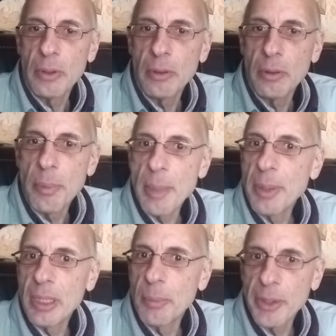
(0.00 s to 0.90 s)
the baby
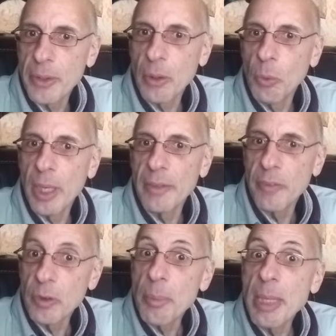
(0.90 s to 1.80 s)
and the mother are one
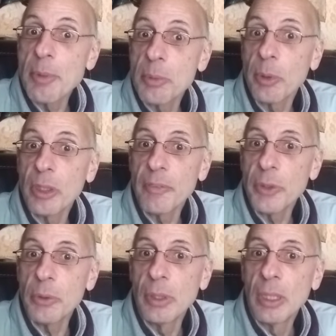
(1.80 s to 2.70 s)
from the baby's point of
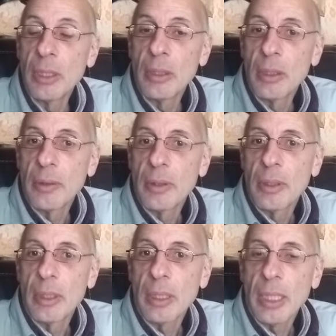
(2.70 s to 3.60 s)
view,
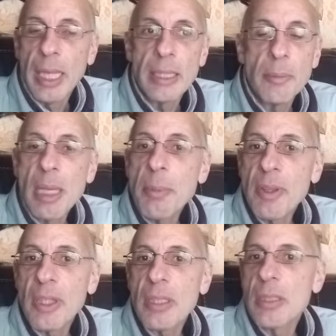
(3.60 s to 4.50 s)
and the baby
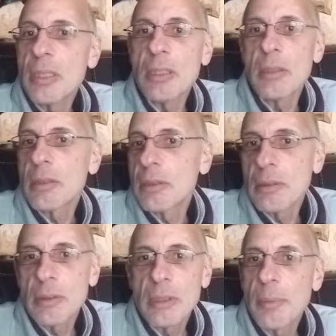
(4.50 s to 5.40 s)
thinks he's
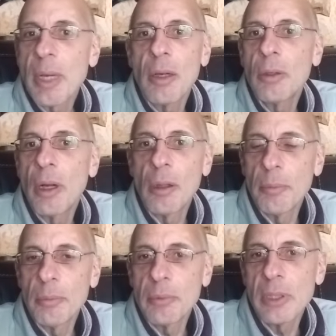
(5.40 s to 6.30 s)
somehow
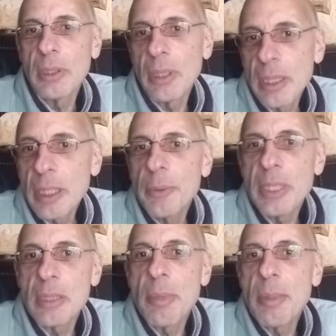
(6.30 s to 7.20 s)
all. The theory
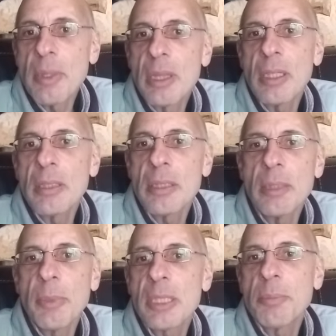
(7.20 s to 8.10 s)
is the baby thinks
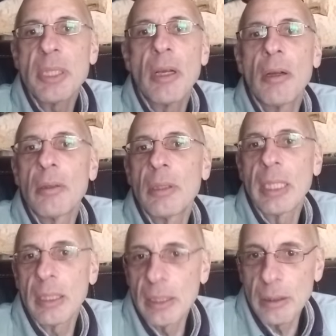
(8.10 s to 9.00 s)
he must be
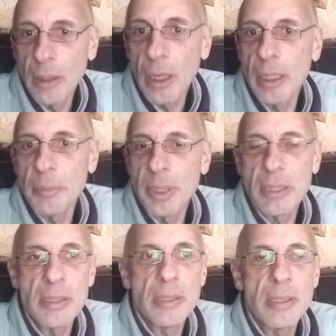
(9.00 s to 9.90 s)
like a little god
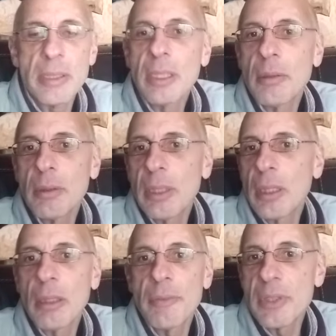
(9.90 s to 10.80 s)
because he got
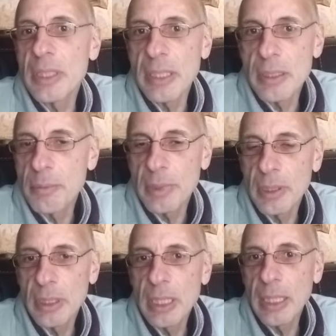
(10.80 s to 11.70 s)
all of his needs.
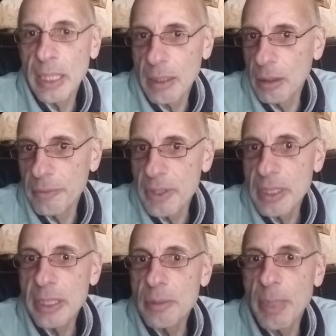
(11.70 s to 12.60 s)
He can get all of his
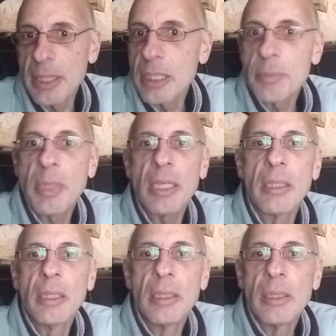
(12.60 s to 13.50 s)
needs met just by
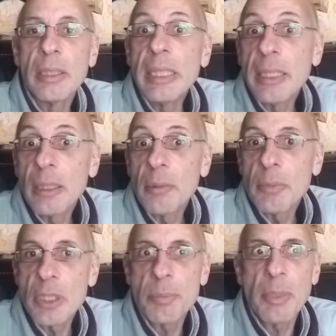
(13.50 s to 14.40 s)
needing them,
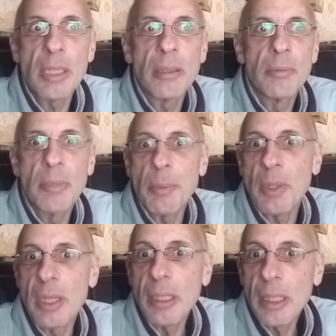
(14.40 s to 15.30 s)
just by maybe
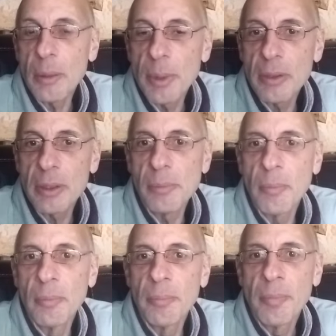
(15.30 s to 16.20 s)
thinking about them,
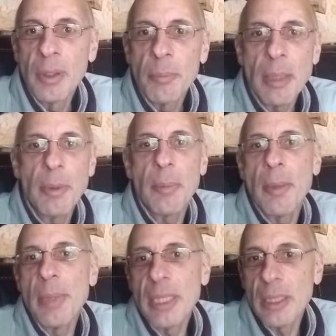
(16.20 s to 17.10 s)
maybe by
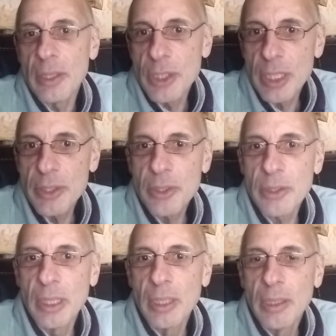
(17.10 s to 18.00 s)
making a
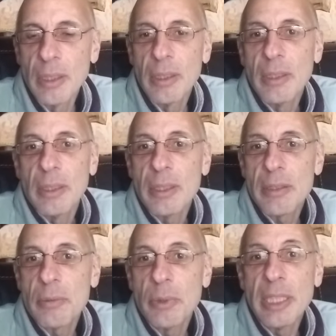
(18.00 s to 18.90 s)
gesture. He
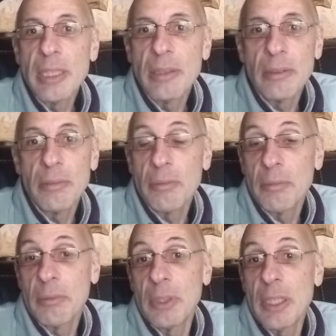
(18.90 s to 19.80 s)
doesn't really.
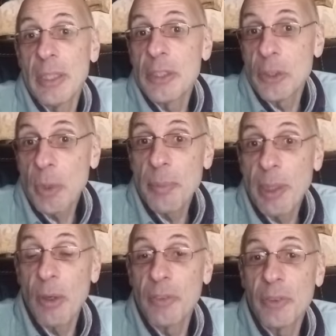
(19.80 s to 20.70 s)
He thinks he's quite
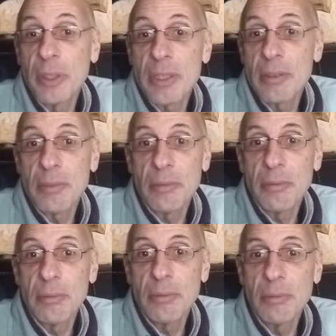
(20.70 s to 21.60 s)
powerful. He doesn't
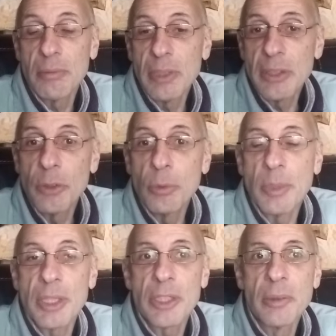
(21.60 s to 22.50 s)
need to do
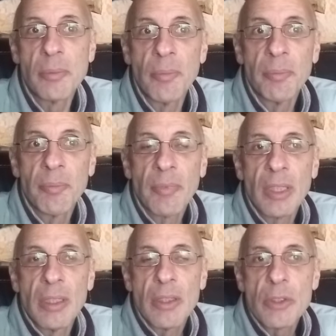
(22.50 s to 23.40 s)
much.
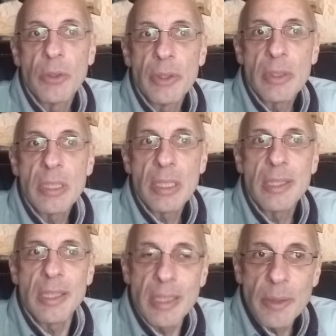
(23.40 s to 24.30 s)
So there's
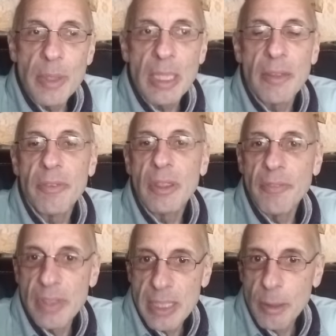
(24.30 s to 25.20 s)
this theory of
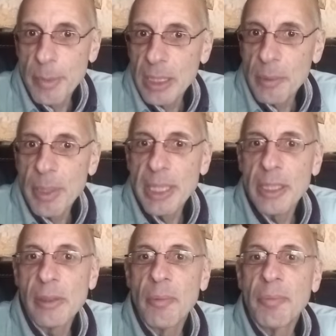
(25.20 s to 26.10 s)
infantile
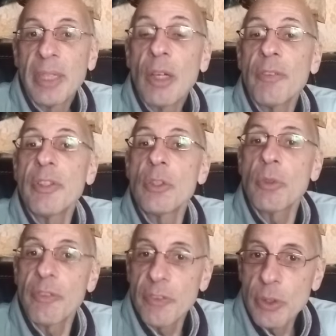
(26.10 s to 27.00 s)
megalomania. Now, if he's
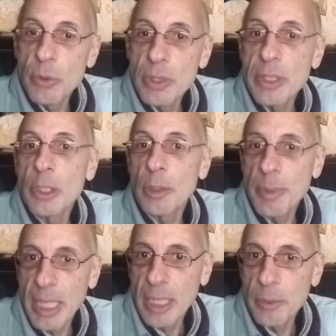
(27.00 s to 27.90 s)
refused, he's going to
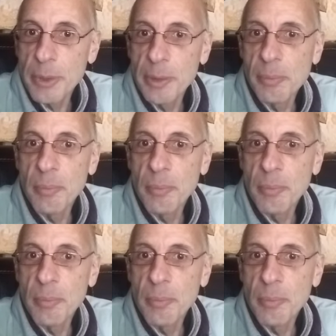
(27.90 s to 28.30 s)
be angry.